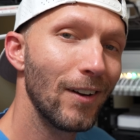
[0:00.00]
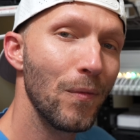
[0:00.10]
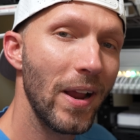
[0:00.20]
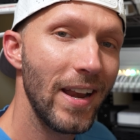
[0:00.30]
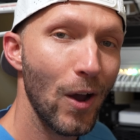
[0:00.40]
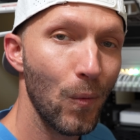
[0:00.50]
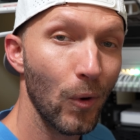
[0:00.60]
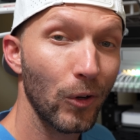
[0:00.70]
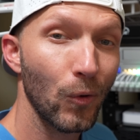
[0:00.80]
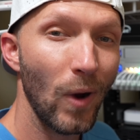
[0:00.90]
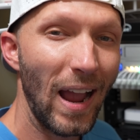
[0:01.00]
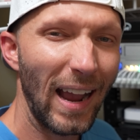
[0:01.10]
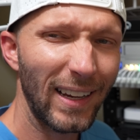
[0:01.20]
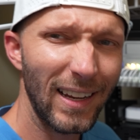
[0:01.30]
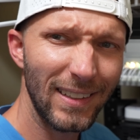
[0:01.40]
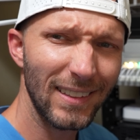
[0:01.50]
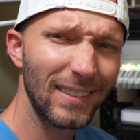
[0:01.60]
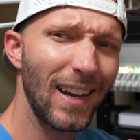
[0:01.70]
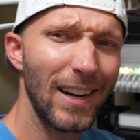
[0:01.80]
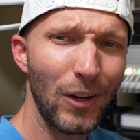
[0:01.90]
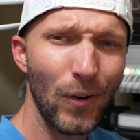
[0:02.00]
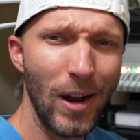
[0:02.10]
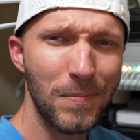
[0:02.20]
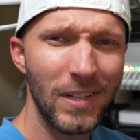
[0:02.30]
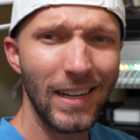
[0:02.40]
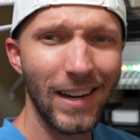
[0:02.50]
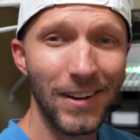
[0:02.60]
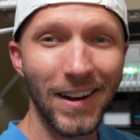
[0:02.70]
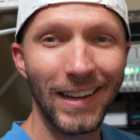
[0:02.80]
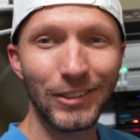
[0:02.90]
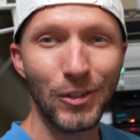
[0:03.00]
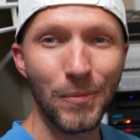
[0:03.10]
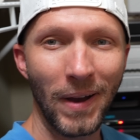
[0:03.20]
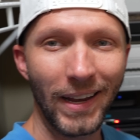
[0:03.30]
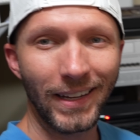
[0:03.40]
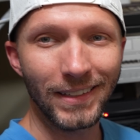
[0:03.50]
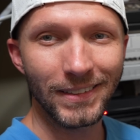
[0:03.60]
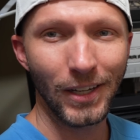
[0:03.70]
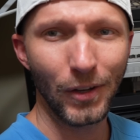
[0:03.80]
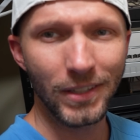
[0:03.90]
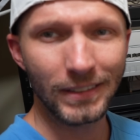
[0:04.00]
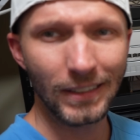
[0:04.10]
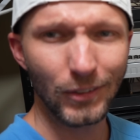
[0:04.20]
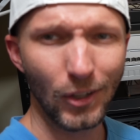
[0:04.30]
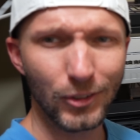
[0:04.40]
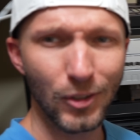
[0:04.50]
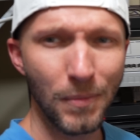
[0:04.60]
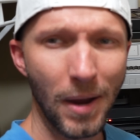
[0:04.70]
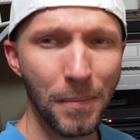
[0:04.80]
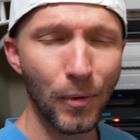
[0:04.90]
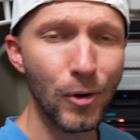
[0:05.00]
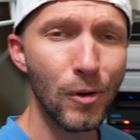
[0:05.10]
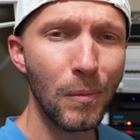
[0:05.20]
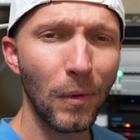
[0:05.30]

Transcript: of my network rack, and it's kind of cramped in here. As you might can tell, this is also my broom